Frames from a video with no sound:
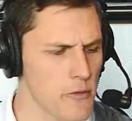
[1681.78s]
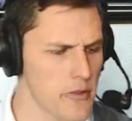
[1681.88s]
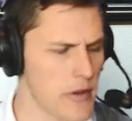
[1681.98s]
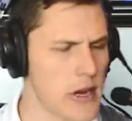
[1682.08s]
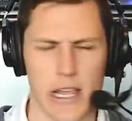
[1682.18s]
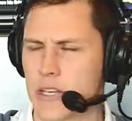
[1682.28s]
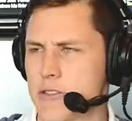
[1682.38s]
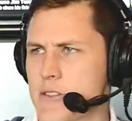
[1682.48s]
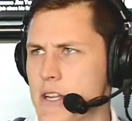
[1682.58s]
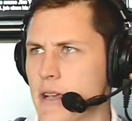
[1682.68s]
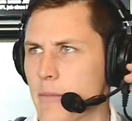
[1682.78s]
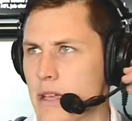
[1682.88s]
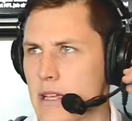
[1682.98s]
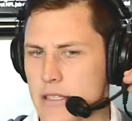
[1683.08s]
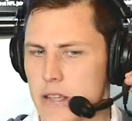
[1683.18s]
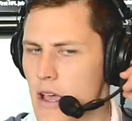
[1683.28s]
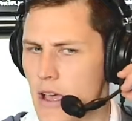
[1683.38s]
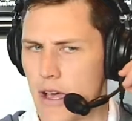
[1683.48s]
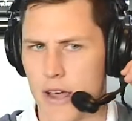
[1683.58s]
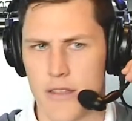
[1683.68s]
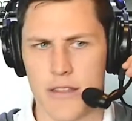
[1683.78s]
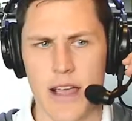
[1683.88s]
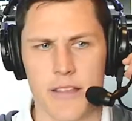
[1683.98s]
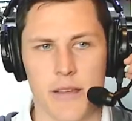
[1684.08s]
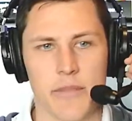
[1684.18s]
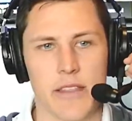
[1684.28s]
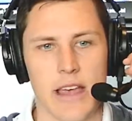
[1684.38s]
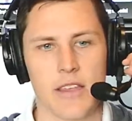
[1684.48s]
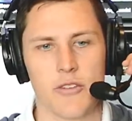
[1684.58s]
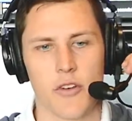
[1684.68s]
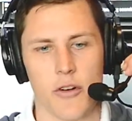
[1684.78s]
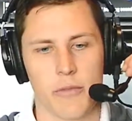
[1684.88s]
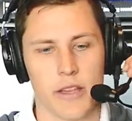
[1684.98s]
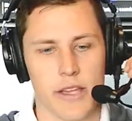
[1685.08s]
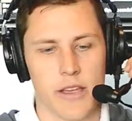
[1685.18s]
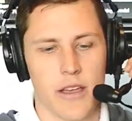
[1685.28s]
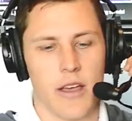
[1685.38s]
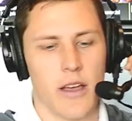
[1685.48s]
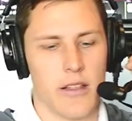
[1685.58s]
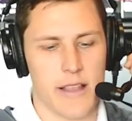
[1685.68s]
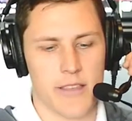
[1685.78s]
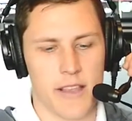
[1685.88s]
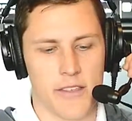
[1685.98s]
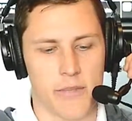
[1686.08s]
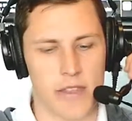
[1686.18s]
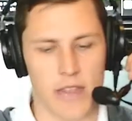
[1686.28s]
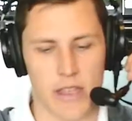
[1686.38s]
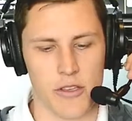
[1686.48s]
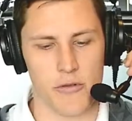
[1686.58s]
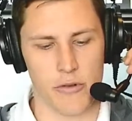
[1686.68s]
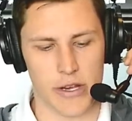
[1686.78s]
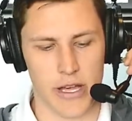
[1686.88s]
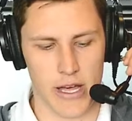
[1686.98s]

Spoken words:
very interesting because it's not something that you normally, that's not something that you would